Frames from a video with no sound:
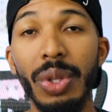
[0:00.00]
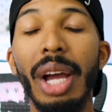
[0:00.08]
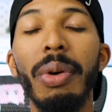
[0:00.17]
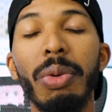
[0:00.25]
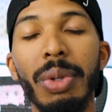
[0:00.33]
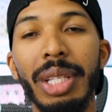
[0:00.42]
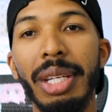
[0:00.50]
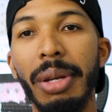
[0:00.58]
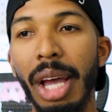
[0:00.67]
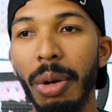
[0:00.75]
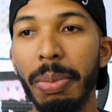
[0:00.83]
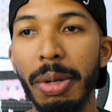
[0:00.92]
That would really
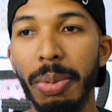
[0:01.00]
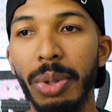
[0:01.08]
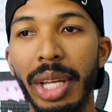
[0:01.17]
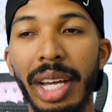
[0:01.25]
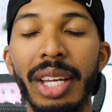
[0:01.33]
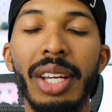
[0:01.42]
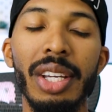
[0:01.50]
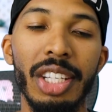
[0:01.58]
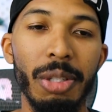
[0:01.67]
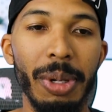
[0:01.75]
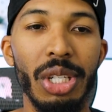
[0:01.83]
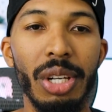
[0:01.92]
help people that,
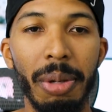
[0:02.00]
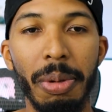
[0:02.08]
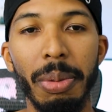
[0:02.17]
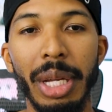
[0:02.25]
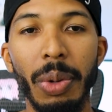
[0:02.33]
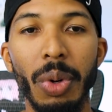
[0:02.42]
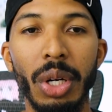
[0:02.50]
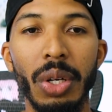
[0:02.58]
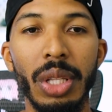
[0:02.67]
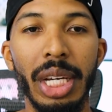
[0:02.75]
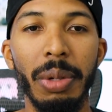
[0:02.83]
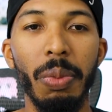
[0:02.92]
especially like people that work
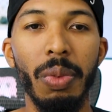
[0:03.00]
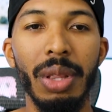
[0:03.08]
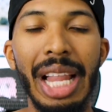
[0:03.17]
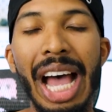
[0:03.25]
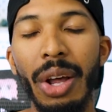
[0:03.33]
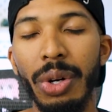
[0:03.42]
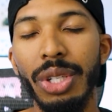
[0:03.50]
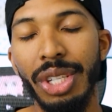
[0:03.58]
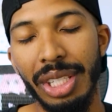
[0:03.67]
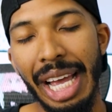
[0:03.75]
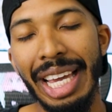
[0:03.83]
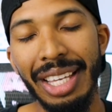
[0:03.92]
on like louder
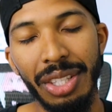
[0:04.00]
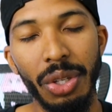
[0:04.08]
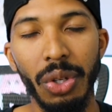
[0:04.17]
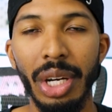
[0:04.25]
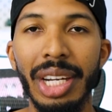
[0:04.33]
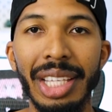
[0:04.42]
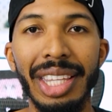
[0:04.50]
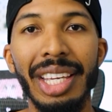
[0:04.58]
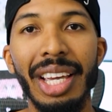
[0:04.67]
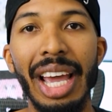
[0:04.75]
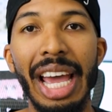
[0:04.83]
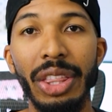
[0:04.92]
sites or
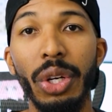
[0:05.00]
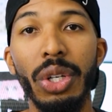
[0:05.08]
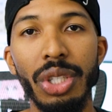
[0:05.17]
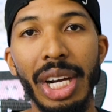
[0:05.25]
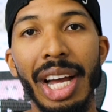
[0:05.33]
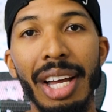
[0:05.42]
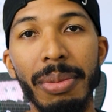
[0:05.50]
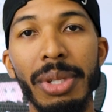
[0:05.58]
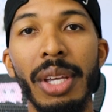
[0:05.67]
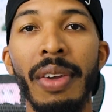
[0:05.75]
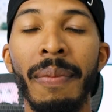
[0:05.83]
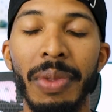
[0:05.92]
anything at their jobs.